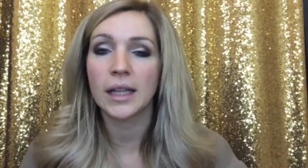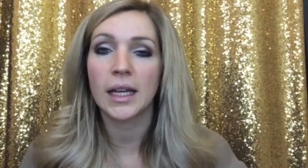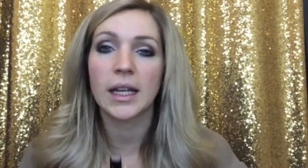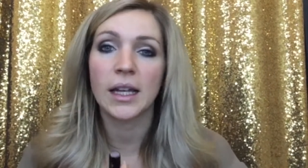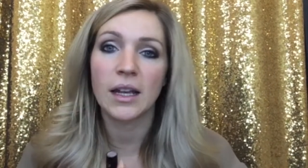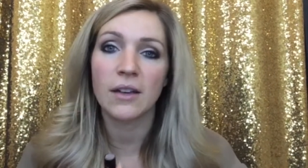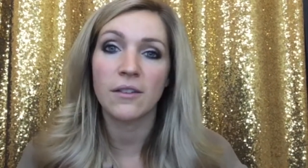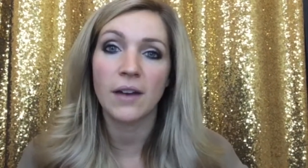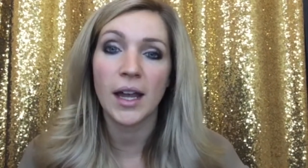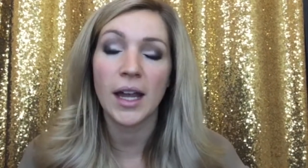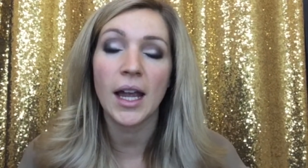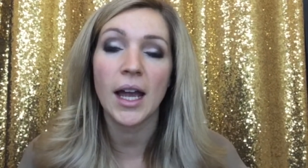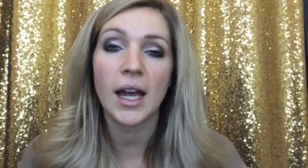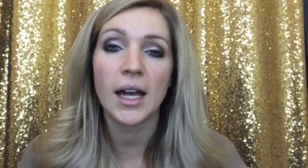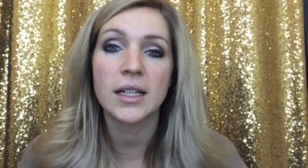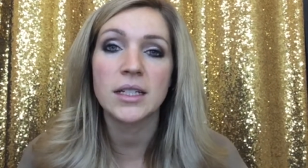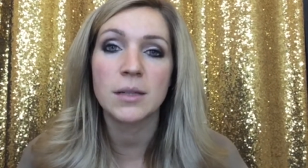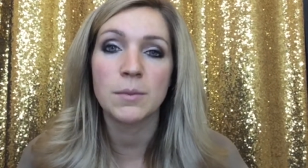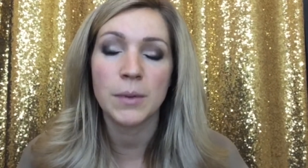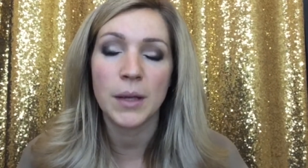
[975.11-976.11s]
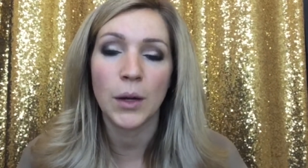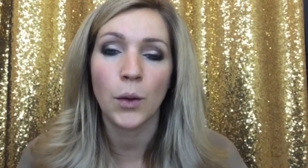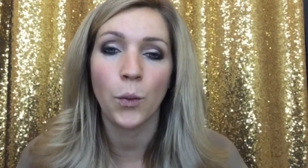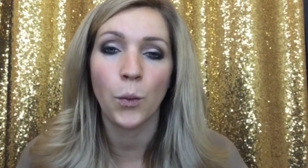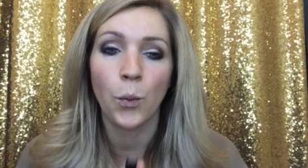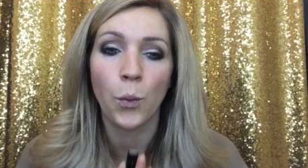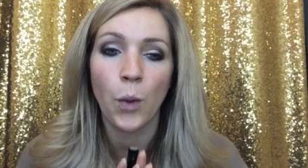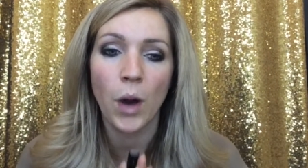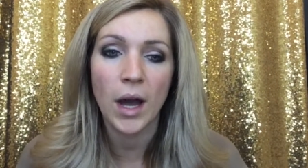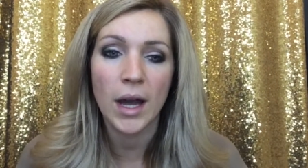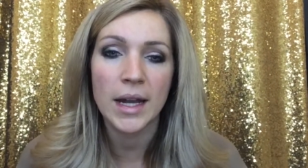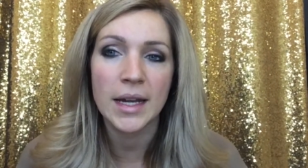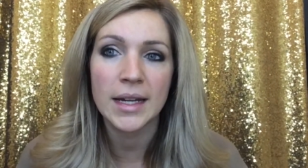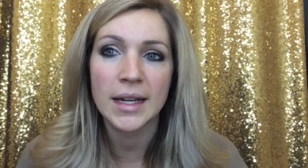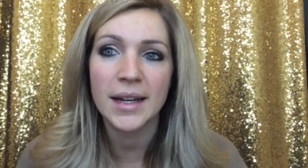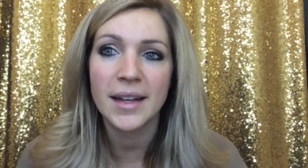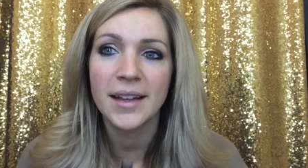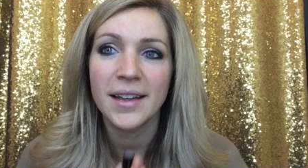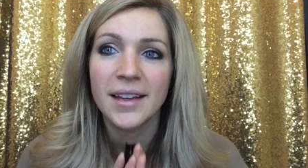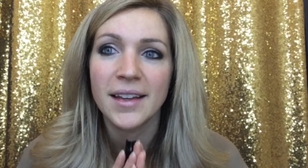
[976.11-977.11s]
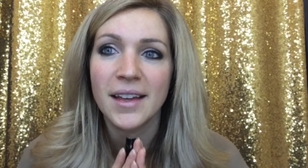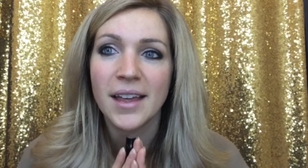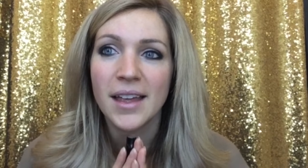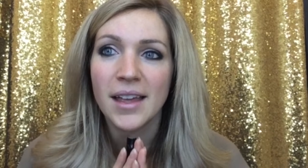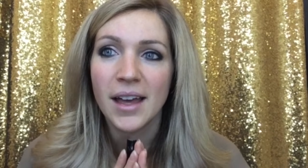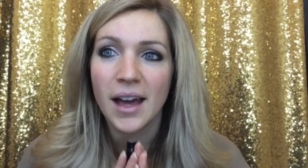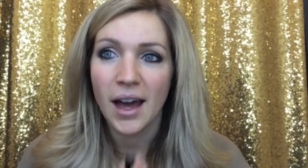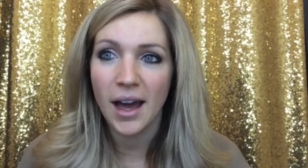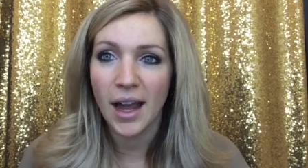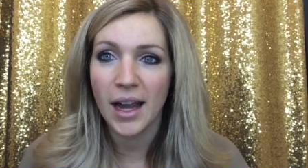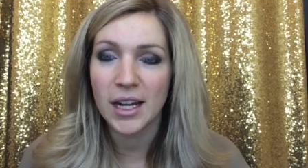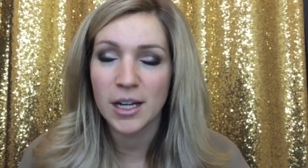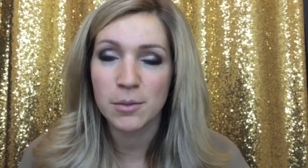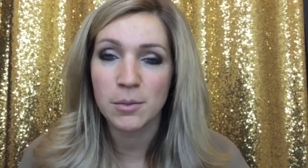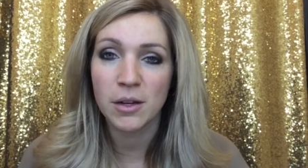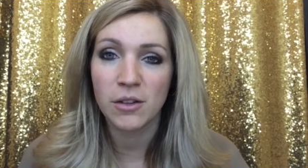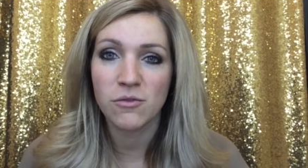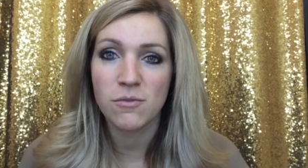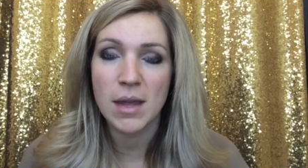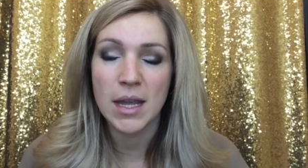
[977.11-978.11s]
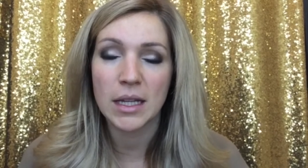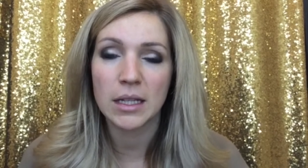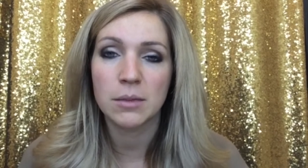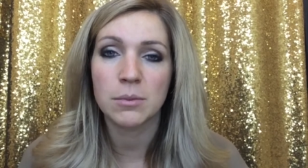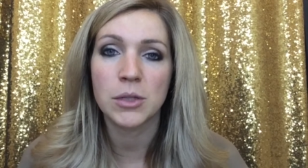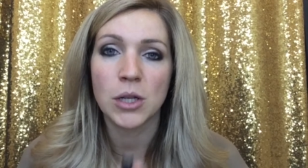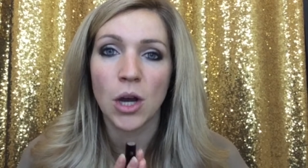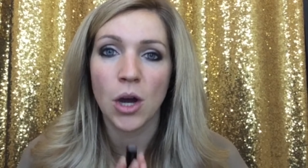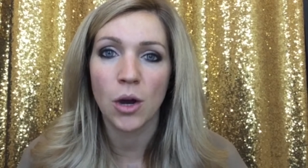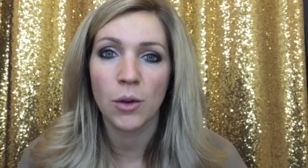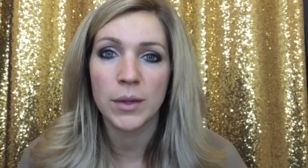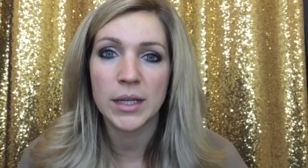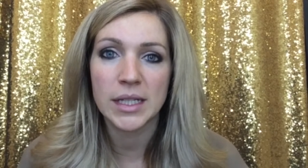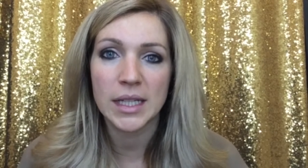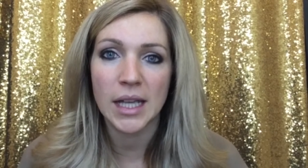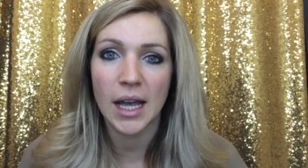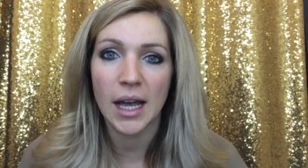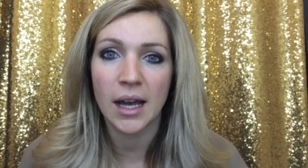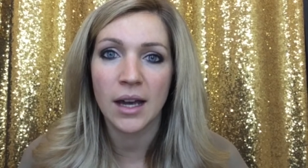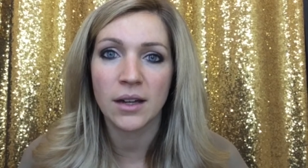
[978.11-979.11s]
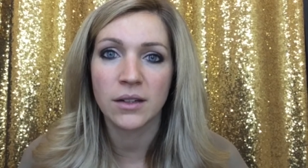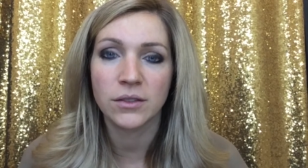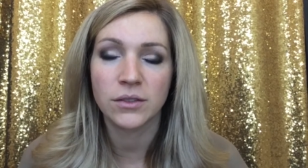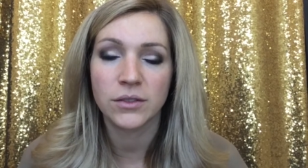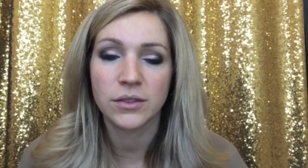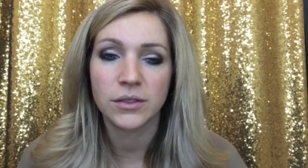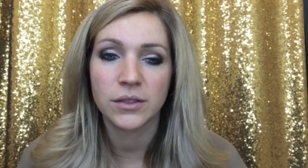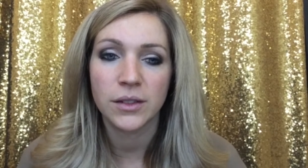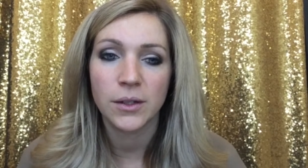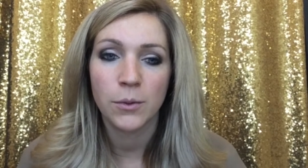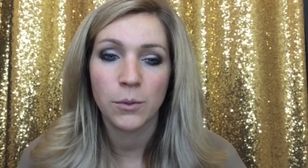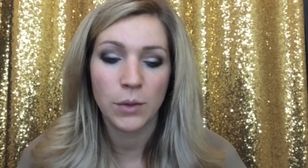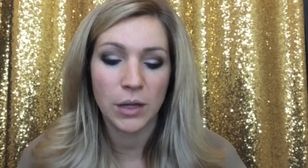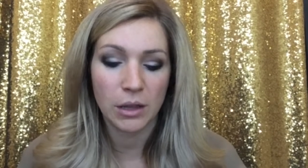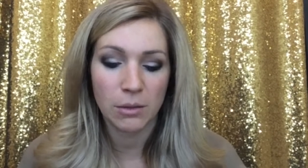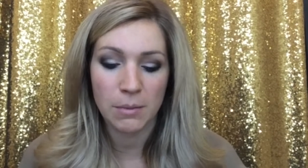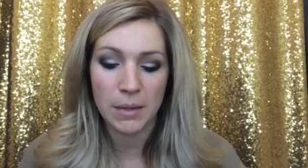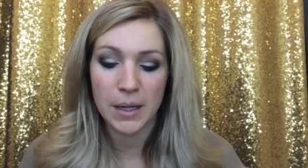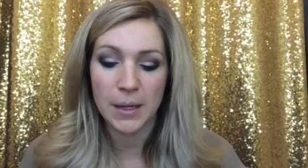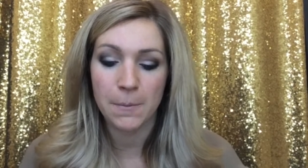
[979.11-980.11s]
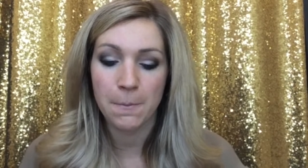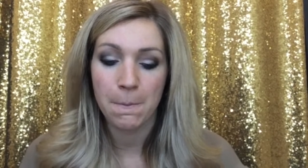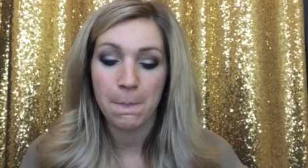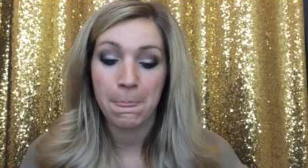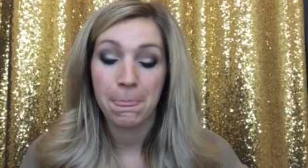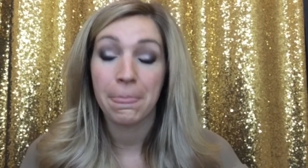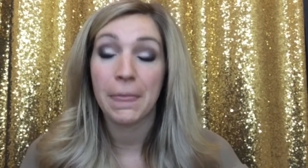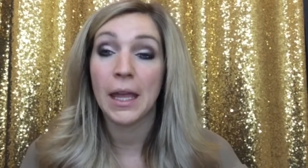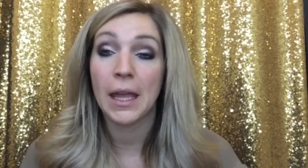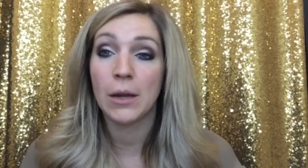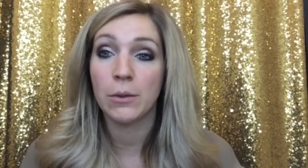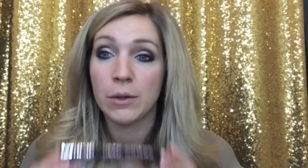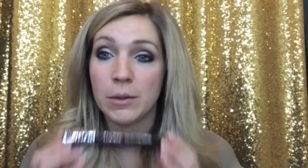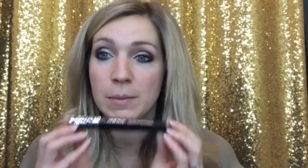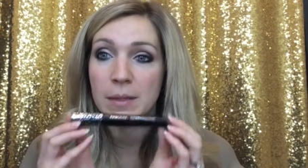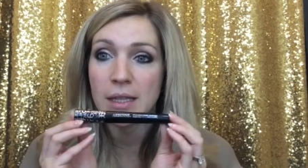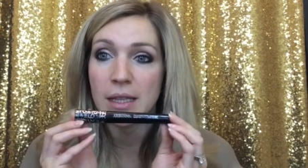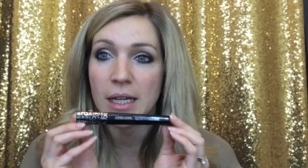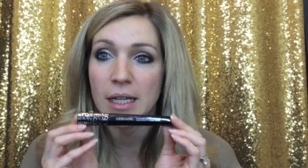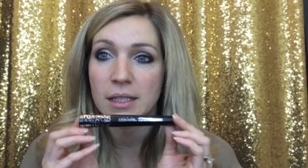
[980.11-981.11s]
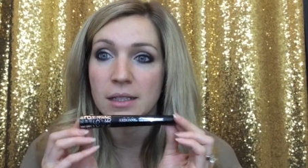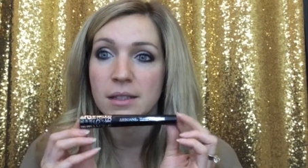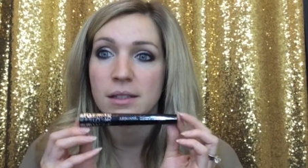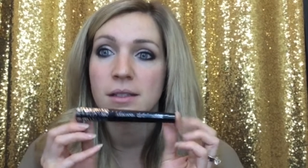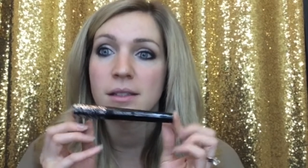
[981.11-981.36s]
Like, if I had to pick one item of makeup to always have with me, it would be this.